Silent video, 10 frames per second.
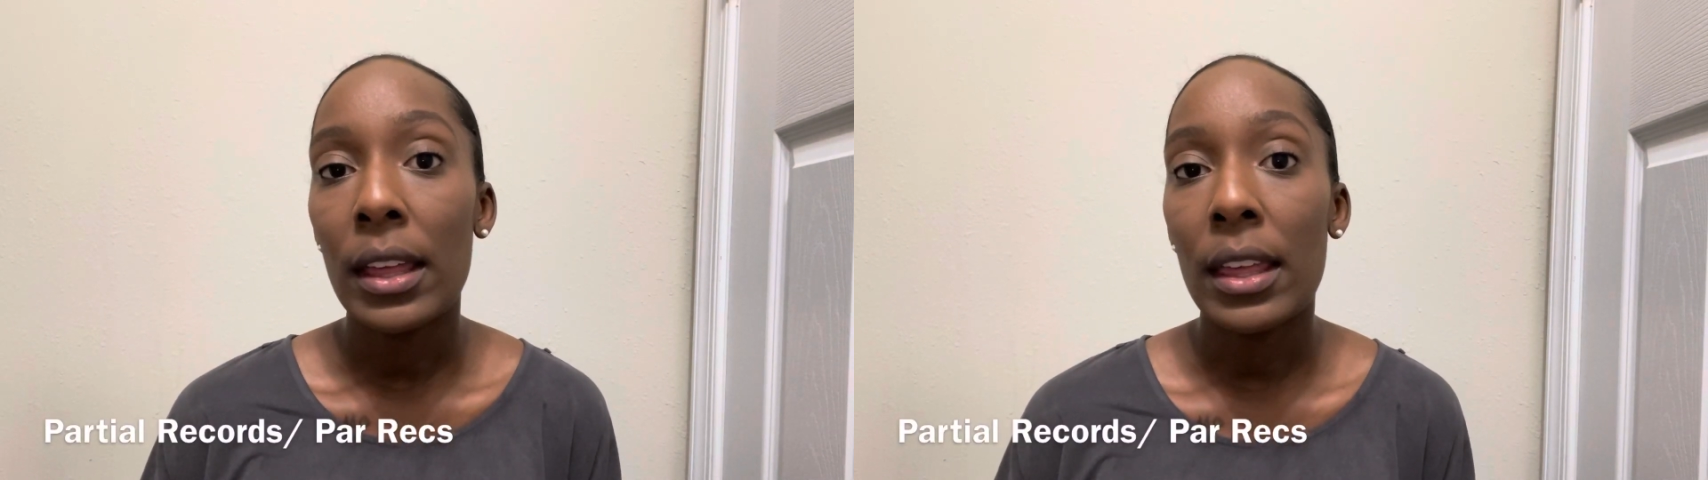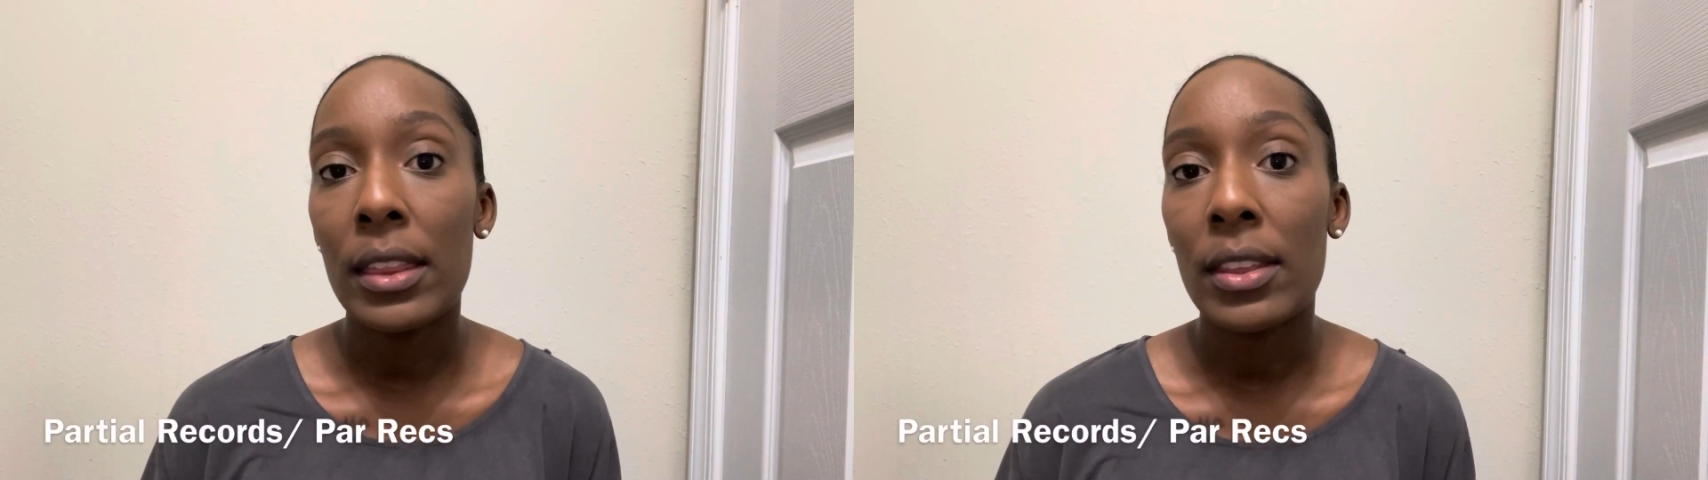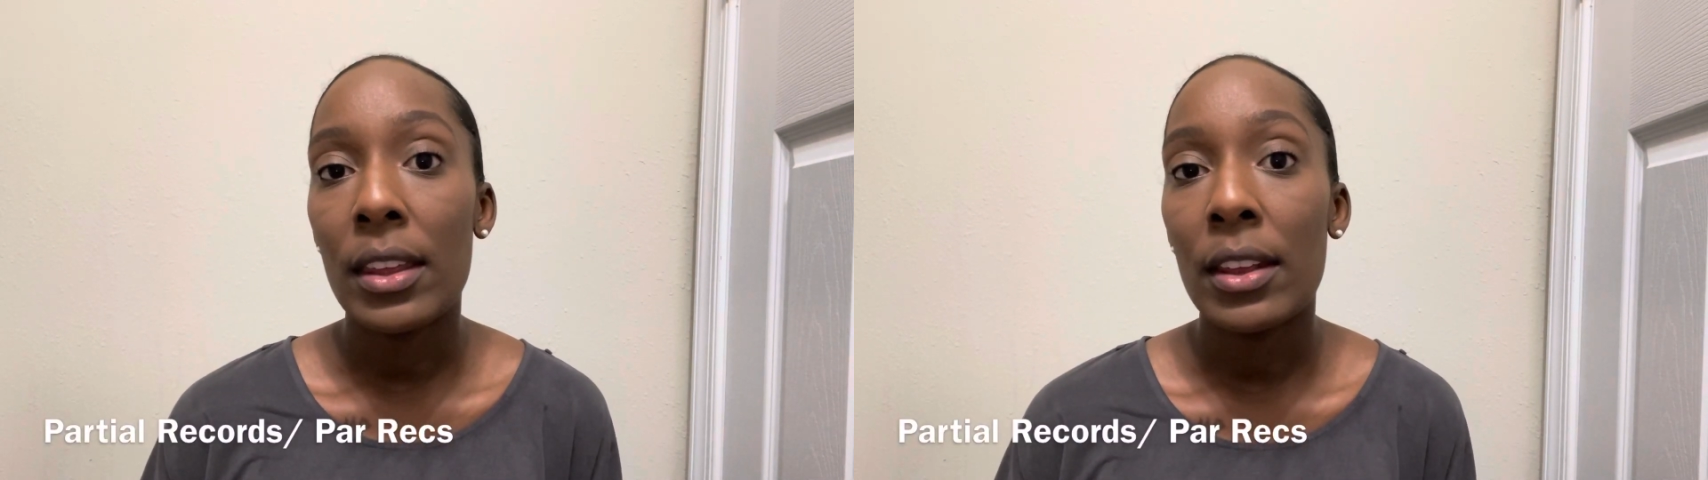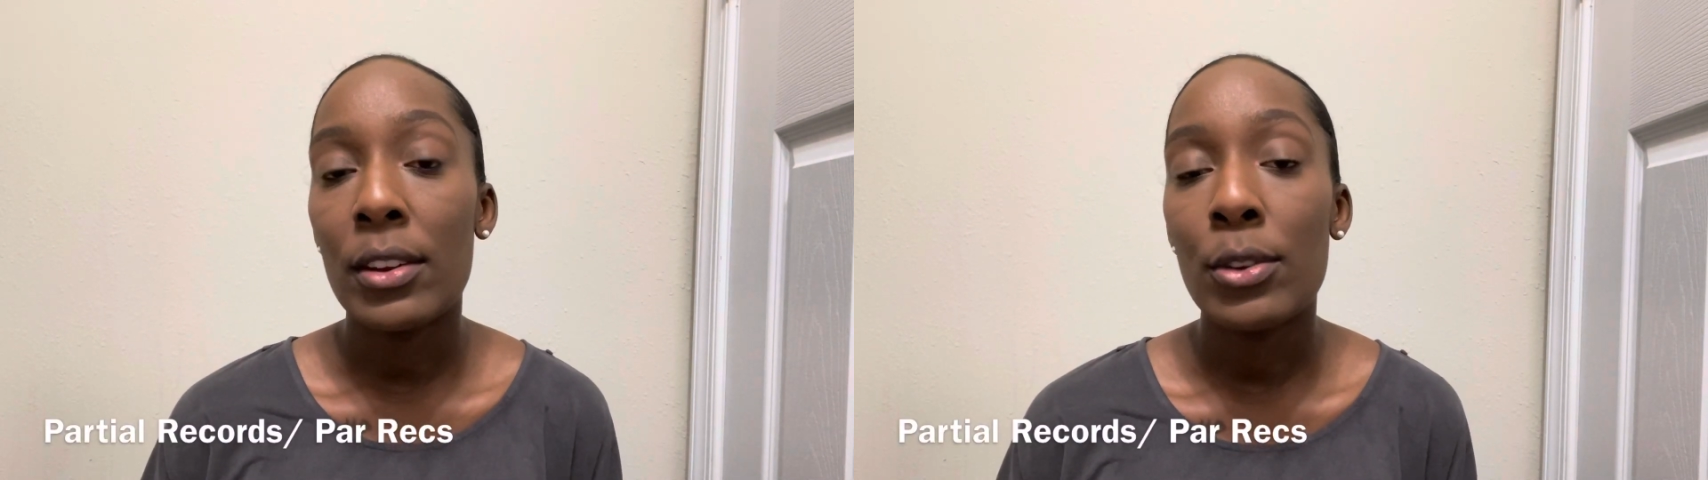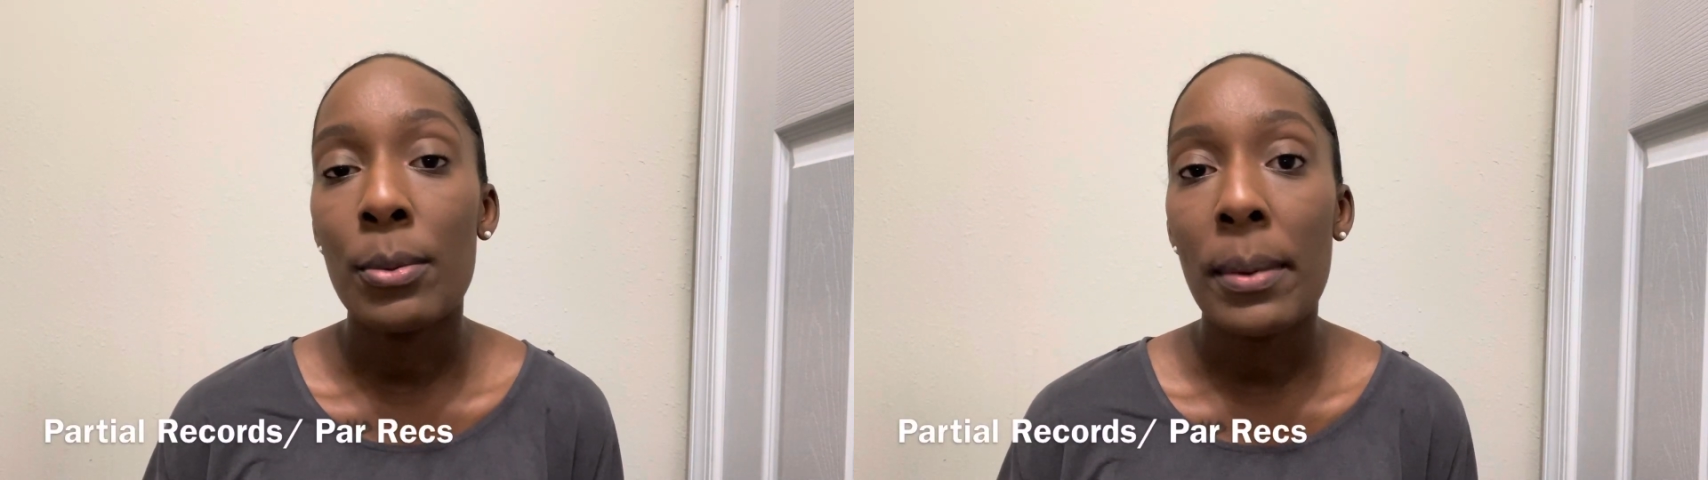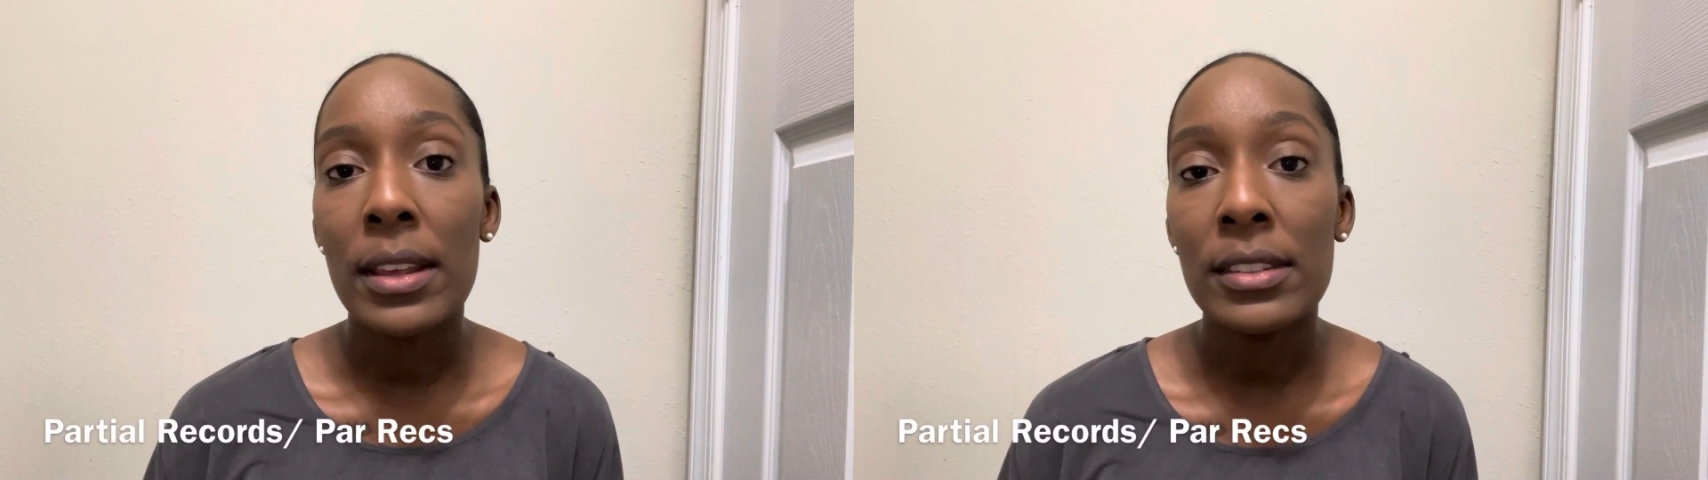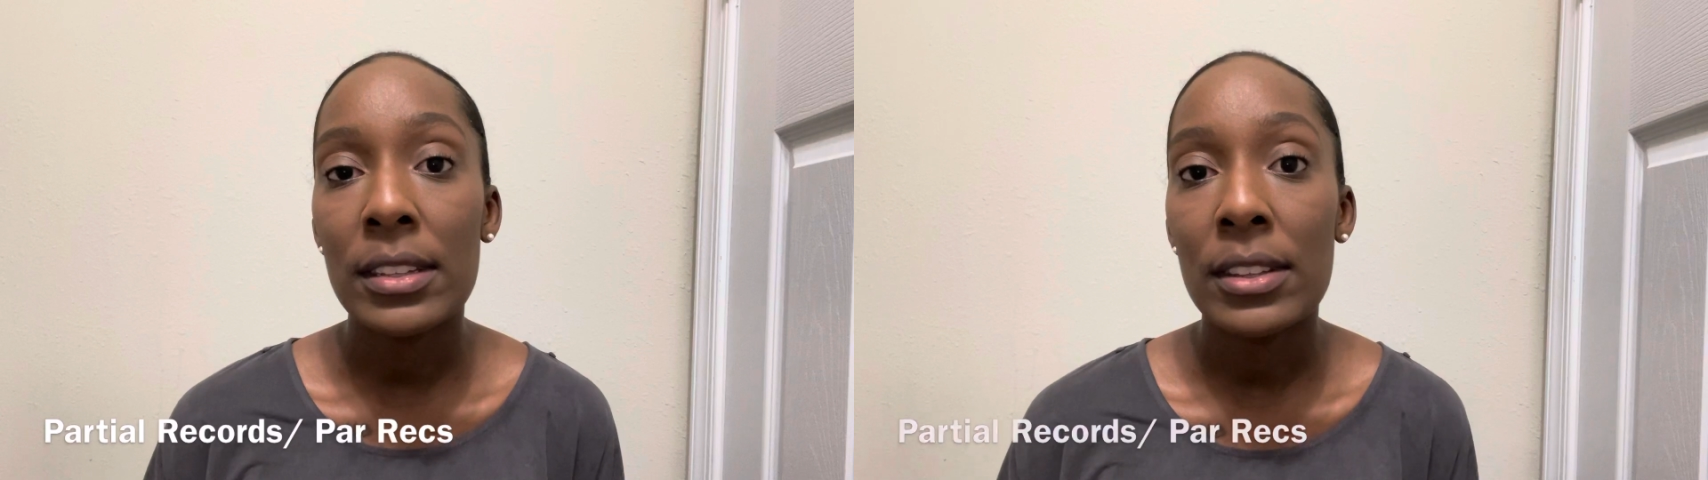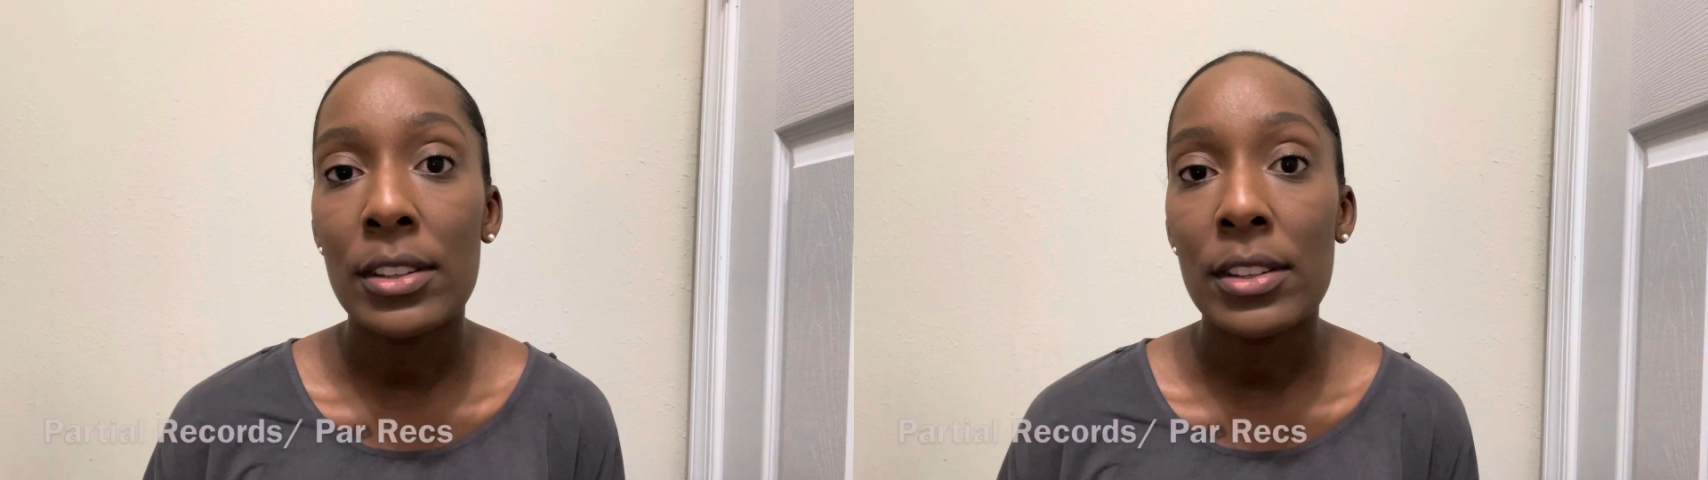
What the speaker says: and then you may see the